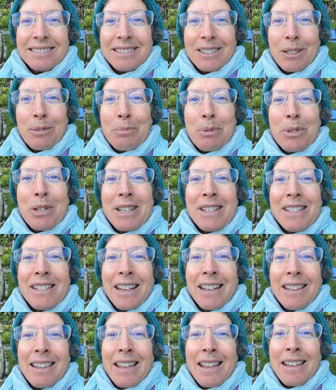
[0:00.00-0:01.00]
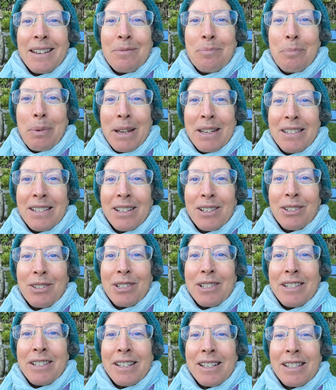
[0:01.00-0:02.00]
The Buddha said that basic
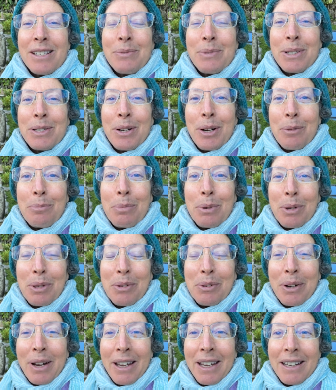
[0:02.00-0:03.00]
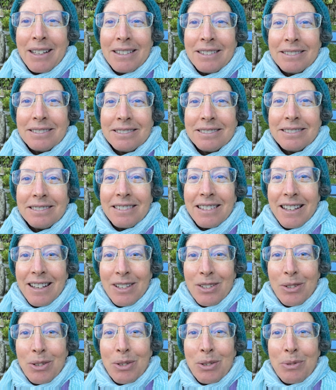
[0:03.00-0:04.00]
goodness was our birthright.
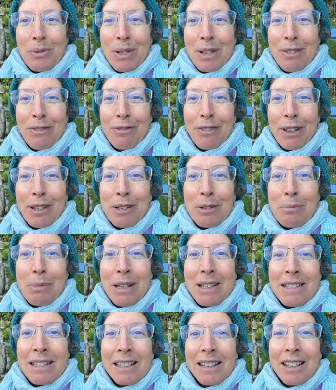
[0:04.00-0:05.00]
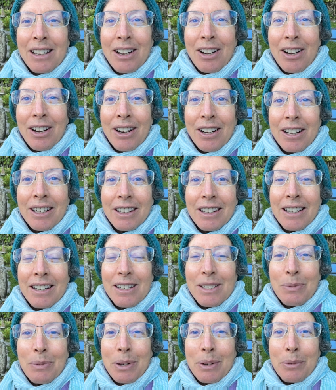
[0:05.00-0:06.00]
It's who we fundamentally are.
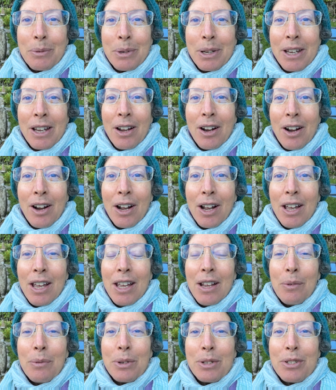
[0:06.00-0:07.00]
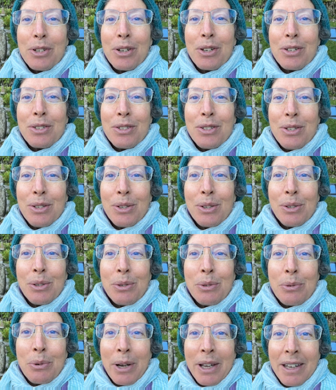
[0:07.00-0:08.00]
It's what we turn
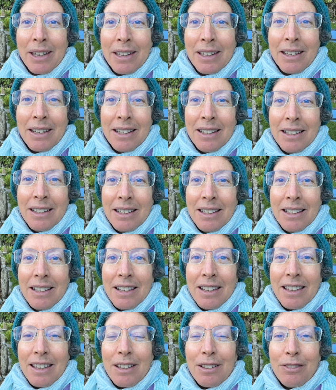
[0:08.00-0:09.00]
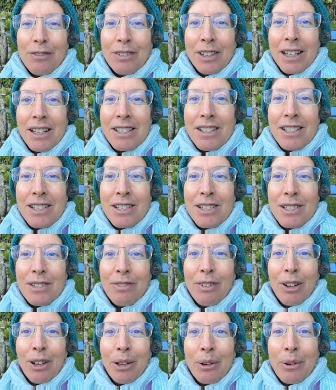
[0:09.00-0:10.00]
to when the afflictions
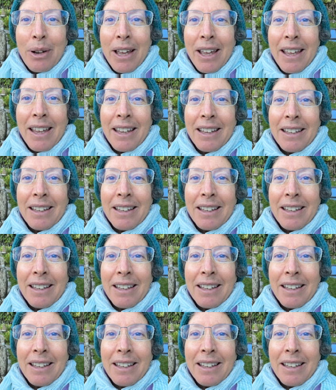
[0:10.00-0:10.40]
fall away.